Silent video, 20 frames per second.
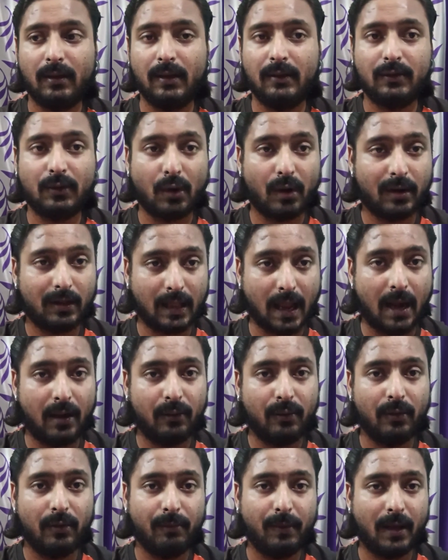is not
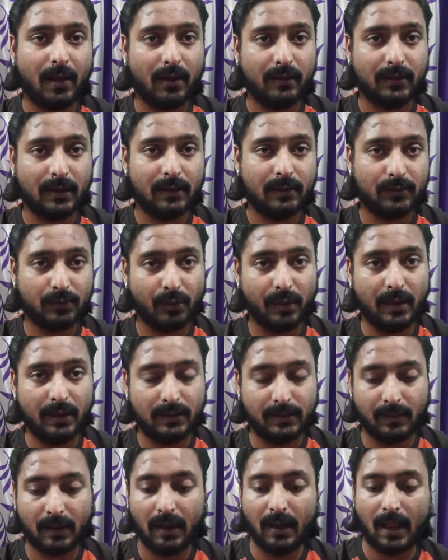that good because it's so
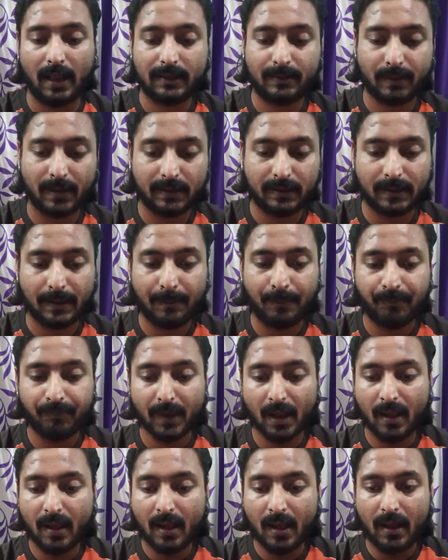inexpensive.
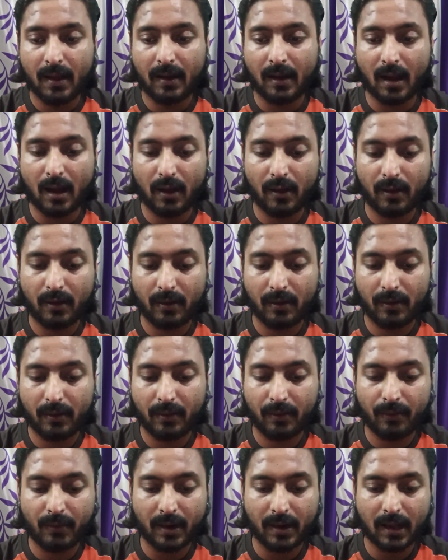
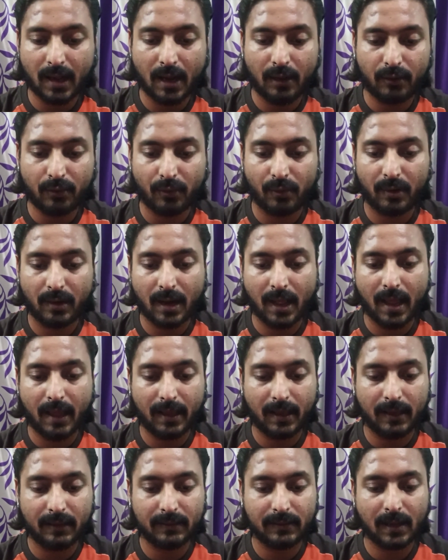Now what I don't
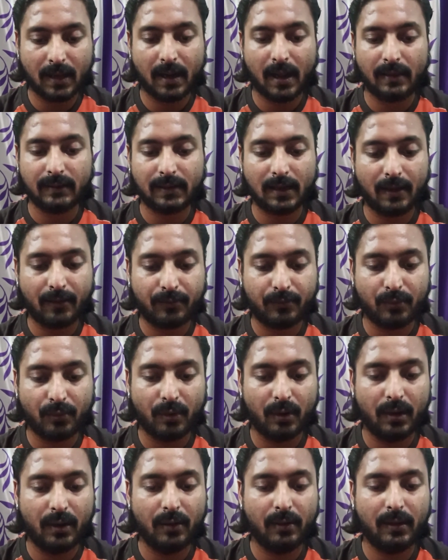like is that, as I have
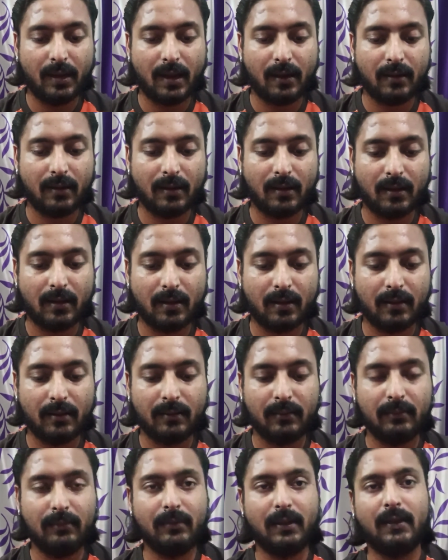told you, that
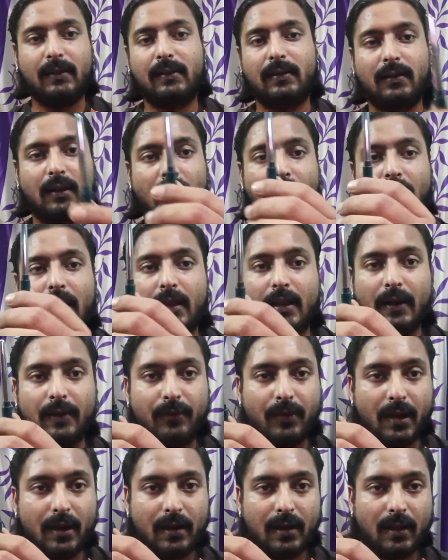this
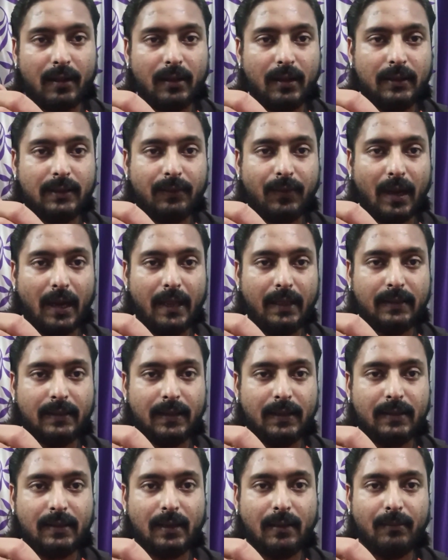converter, this filling
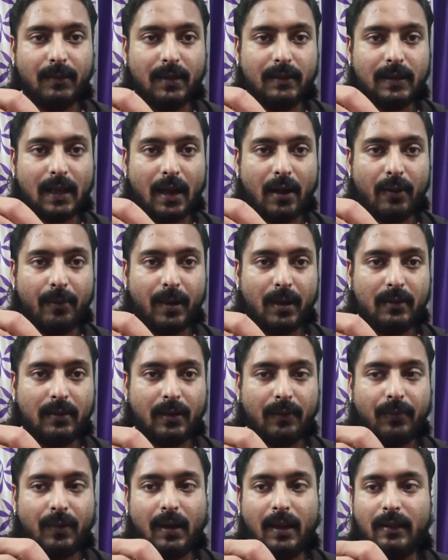system, this
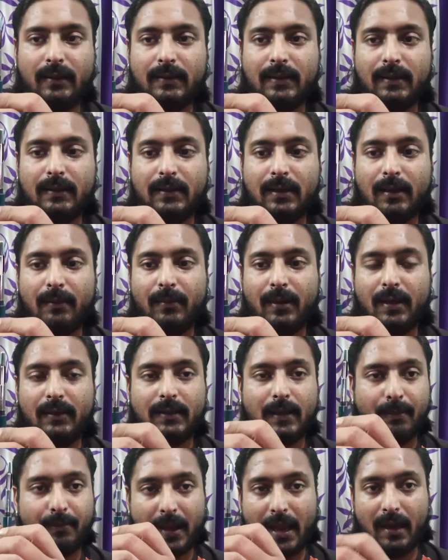aerometric filling system
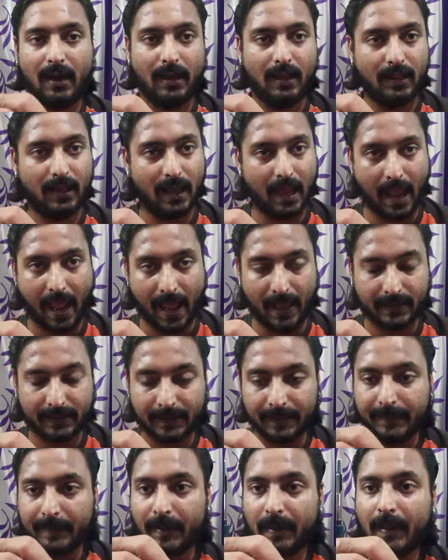is a pain in the
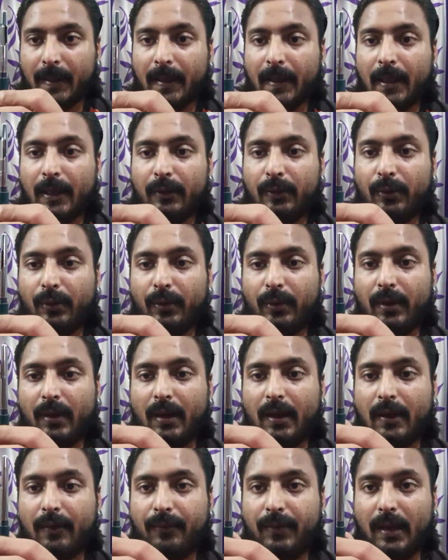ass
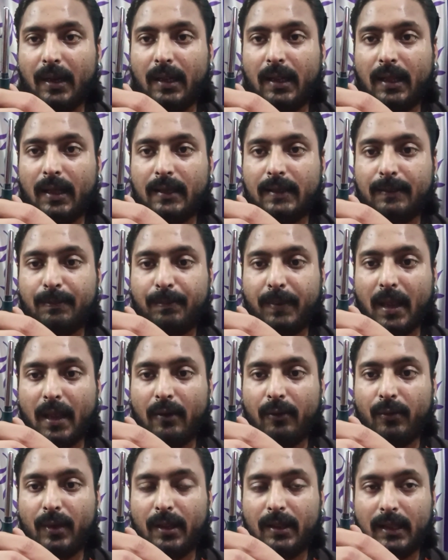to fill this
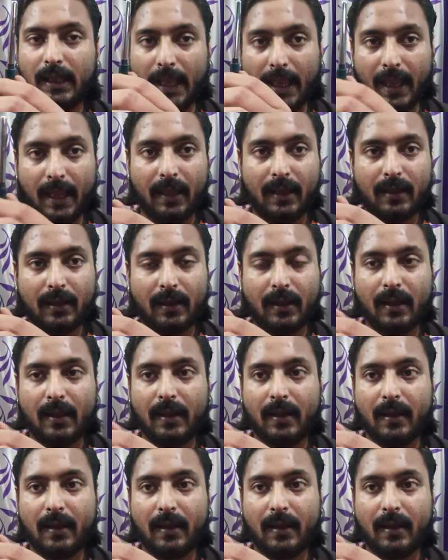pen with ink.